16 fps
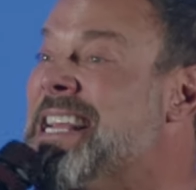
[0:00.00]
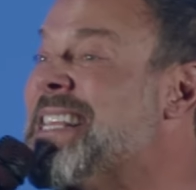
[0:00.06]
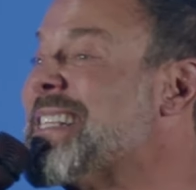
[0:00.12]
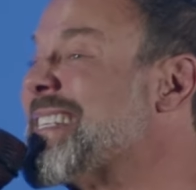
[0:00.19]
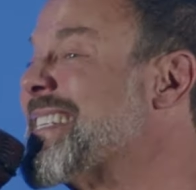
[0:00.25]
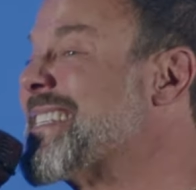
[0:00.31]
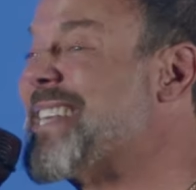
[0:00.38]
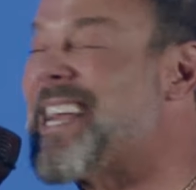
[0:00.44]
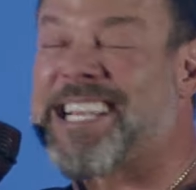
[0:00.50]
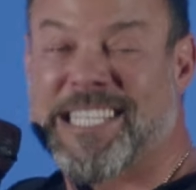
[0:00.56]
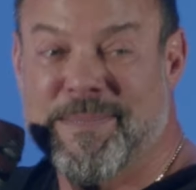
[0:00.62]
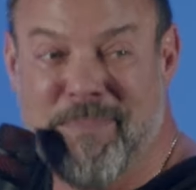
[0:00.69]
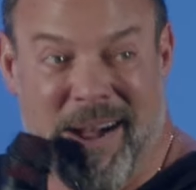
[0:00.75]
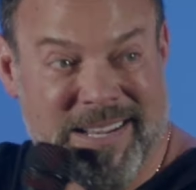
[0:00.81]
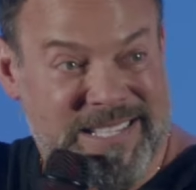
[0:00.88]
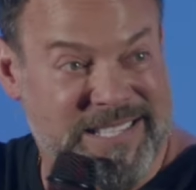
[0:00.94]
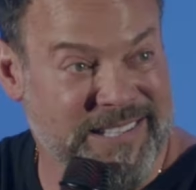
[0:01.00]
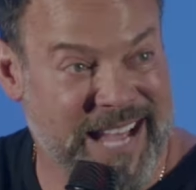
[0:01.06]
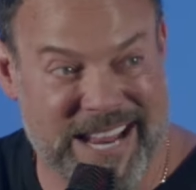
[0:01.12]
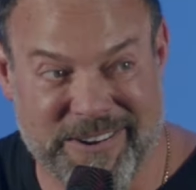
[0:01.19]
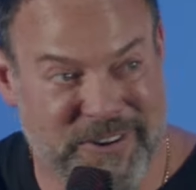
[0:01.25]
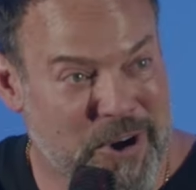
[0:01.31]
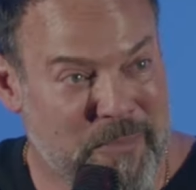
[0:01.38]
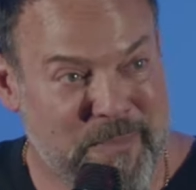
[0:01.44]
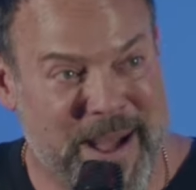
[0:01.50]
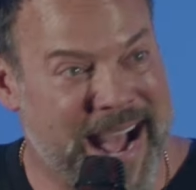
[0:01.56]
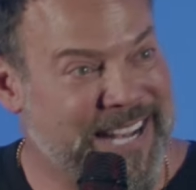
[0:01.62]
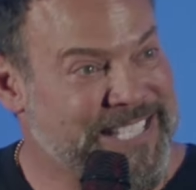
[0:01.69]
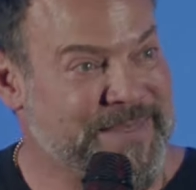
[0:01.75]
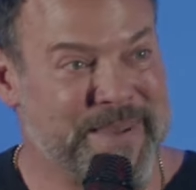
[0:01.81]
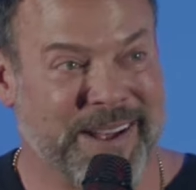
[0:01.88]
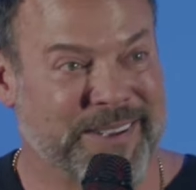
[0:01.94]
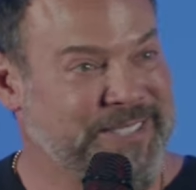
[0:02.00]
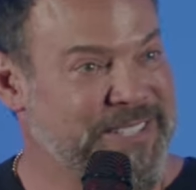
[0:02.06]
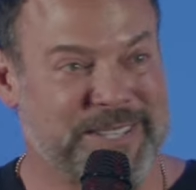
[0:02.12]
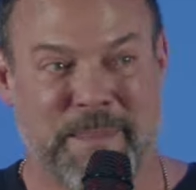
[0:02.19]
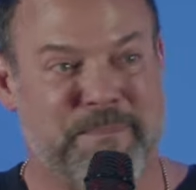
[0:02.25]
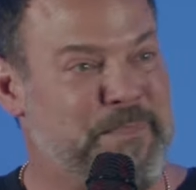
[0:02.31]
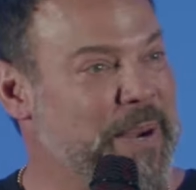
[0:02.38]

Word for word: Six months later, no bad smells is the